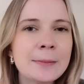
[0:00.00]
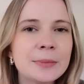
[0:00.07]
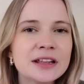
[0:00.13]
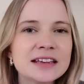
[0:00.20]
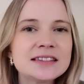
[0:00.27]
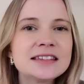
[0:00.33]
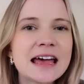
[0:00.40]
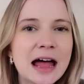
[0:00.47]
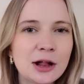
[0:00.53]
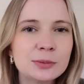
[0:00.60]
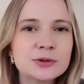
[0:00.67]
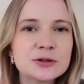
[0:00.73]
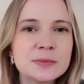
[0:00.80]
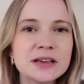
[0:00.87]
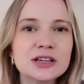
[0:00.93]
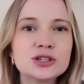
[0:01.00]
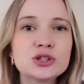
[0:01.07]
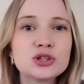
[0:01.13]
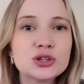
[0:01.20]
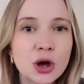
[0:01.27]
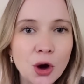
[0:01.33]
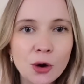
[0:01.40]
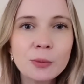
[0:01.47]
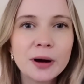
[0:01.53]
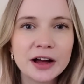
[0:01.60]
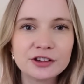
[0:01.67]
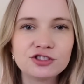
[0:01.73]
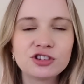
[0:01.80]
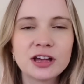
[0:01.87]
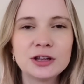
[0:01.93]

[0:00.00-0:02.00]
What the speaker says: but it's helped me so much